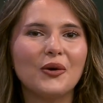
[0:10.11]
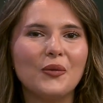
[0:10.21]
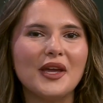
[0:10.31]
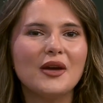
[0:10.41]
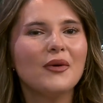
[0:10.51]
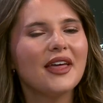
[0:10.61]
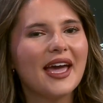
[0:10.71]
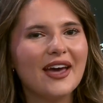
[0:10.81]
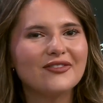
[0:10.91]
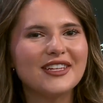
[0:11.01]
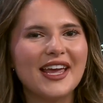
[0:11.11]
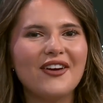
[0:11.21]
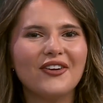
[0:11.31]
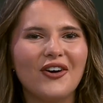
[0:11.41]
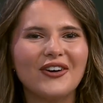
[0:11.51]
a week with a half day
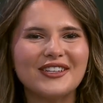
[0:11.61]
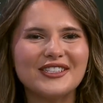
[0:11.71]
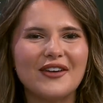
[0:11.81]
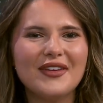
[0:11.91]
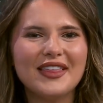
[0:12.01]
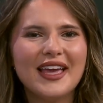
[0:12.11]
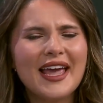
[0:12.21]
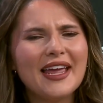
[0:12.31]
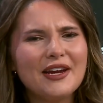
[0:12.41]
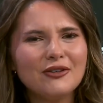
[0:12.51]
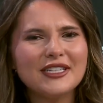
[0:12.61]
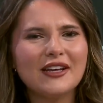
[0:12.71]
on August 7th. And here to